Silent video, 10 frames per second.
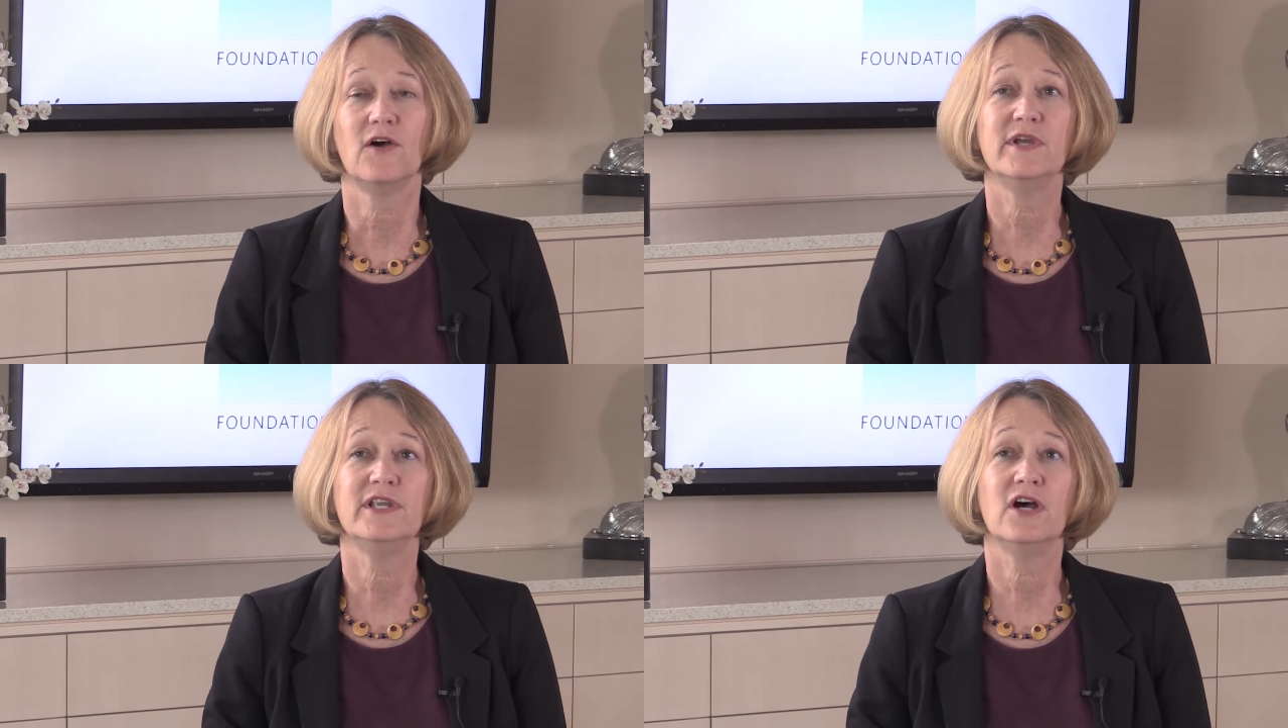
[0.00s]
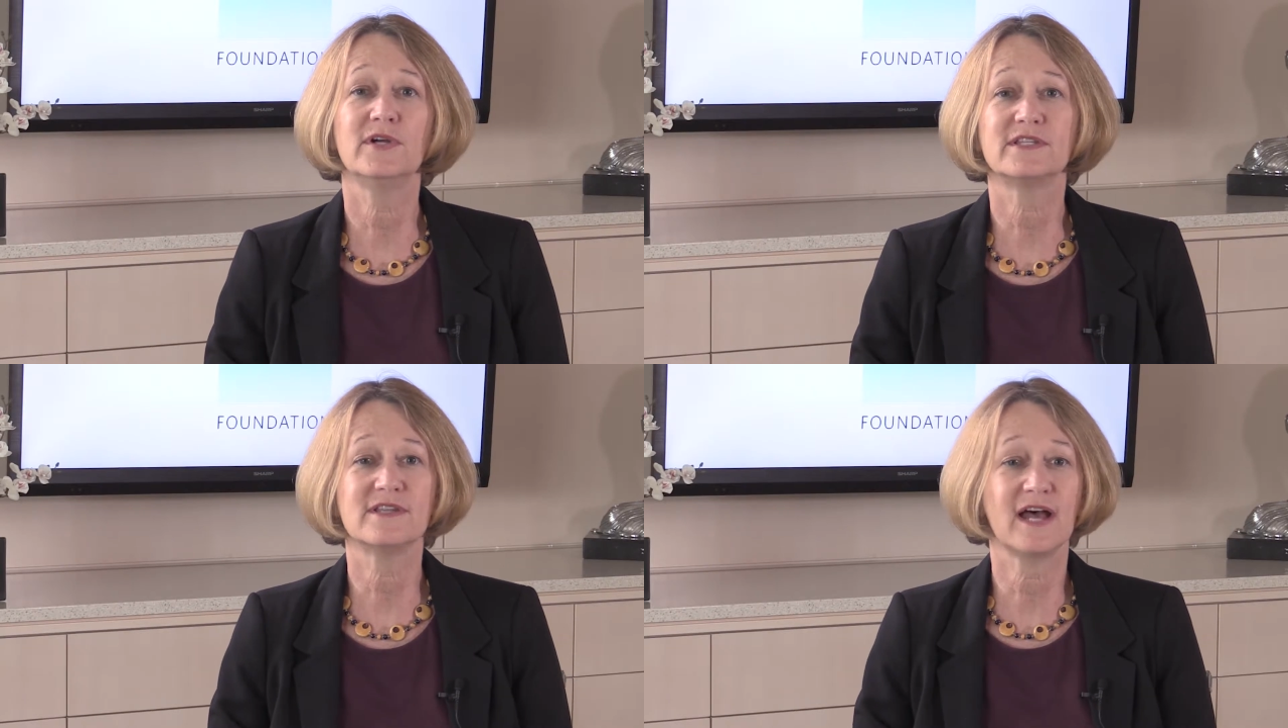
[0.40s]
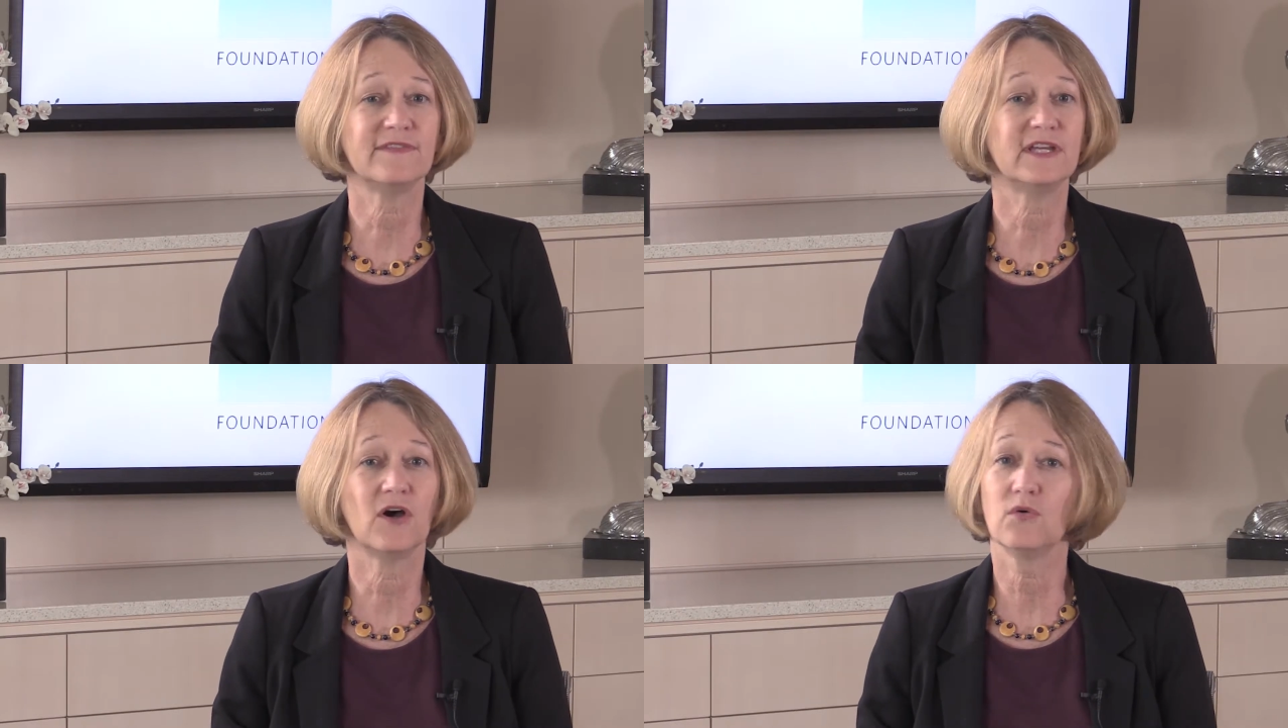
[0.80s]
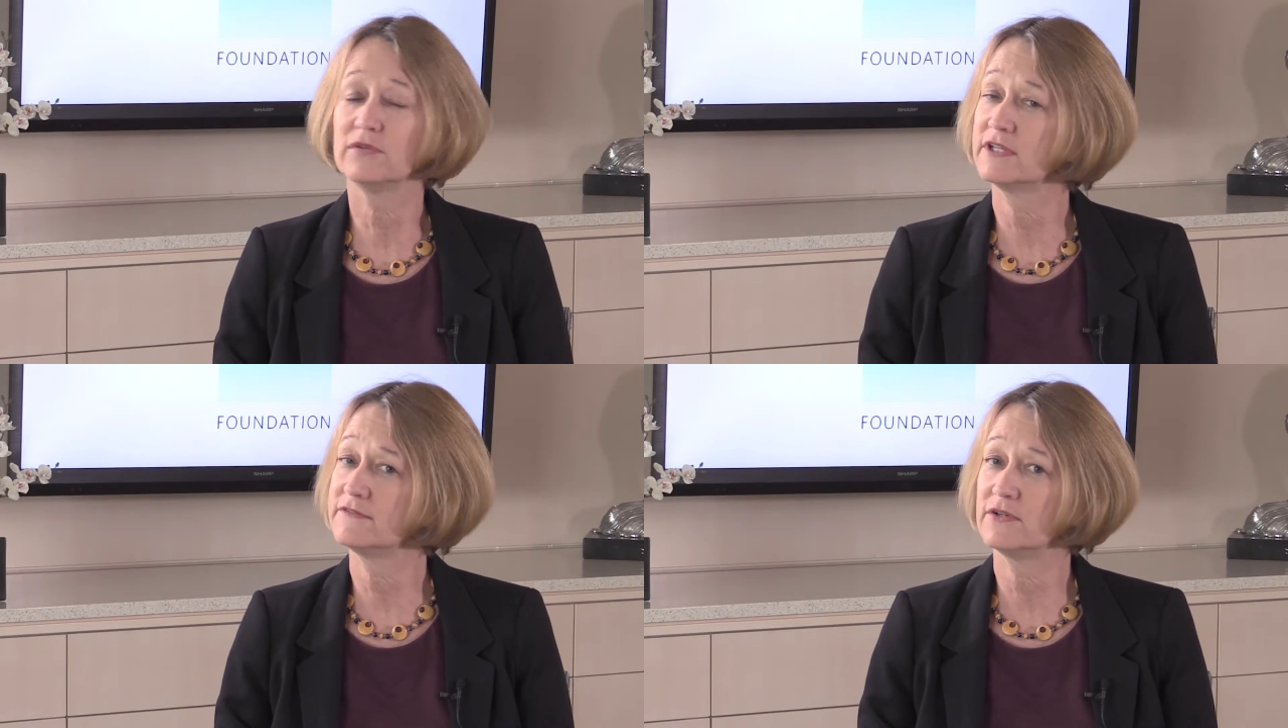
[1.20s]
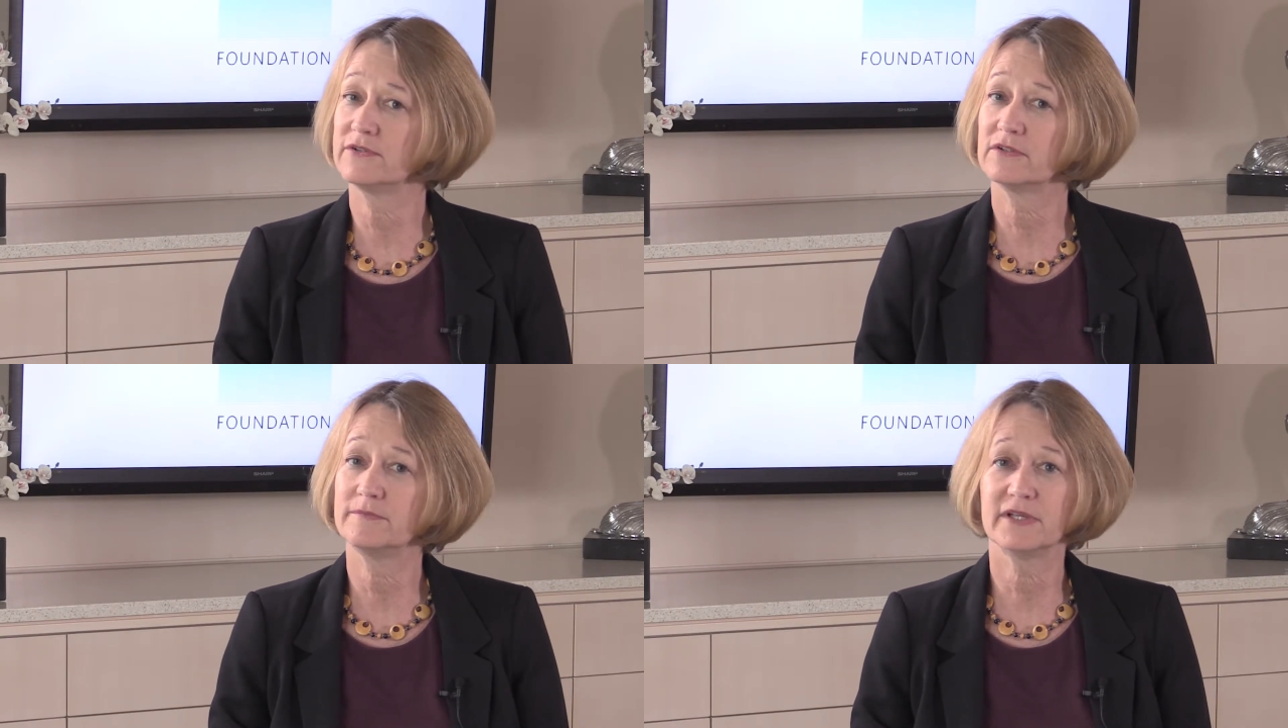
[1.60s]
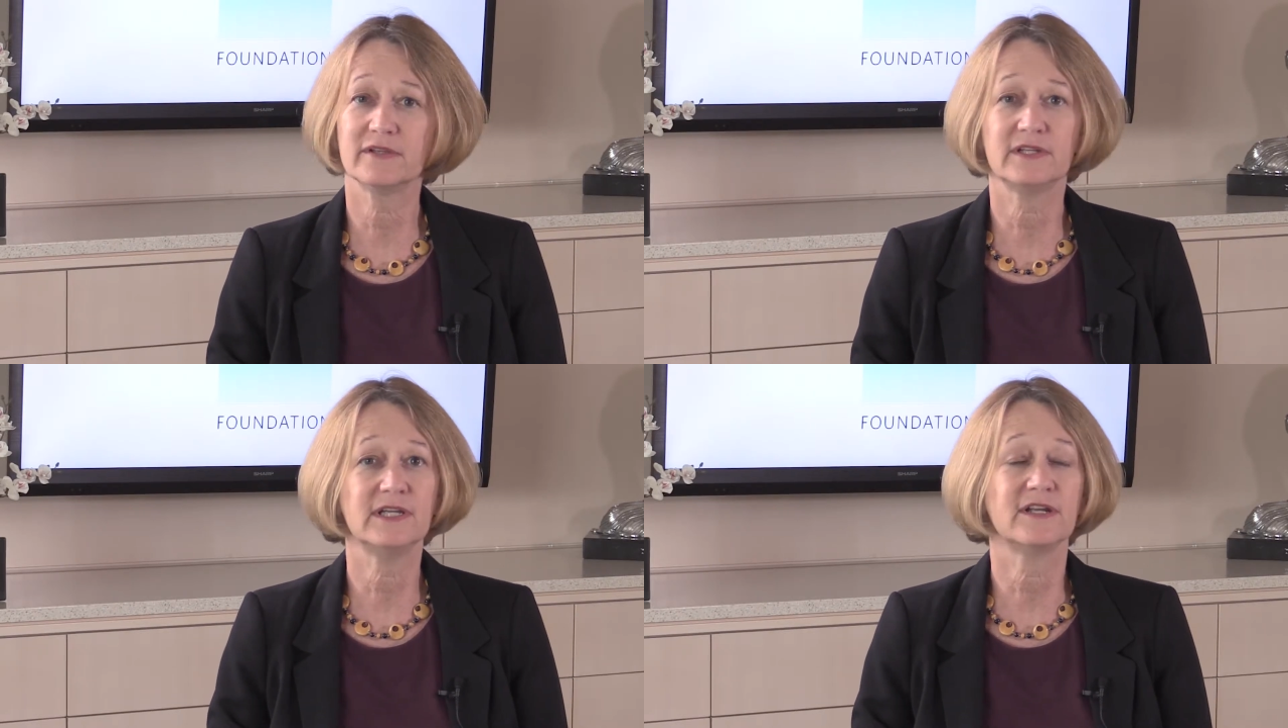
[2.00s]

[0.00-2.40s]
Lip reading: we know it's not the only vulnerability,